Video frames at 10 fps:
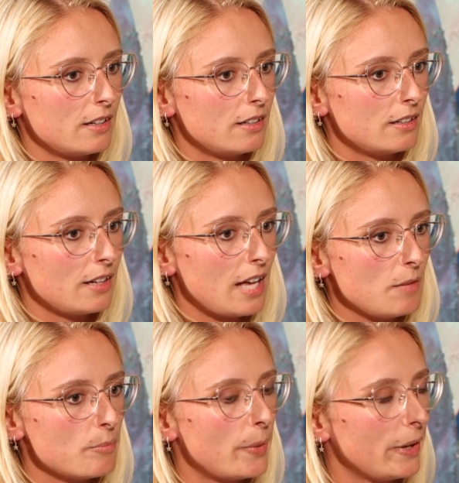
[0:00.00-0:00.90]

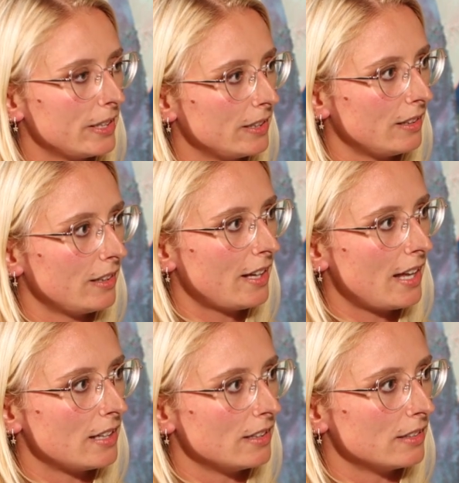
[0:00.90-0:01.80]
April,
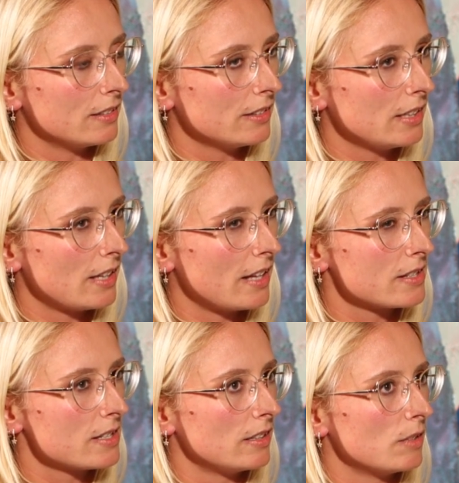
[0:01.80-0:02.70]
and it ends
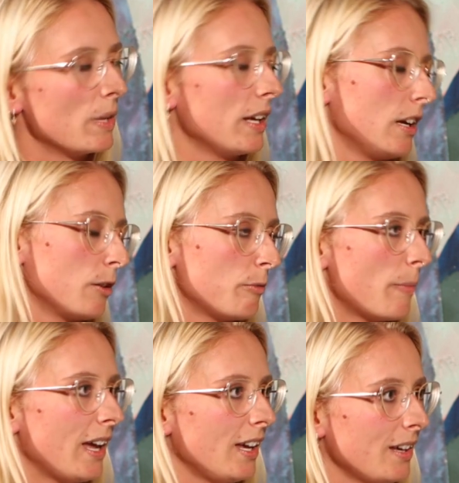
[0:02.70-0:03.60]
in the beginning of May.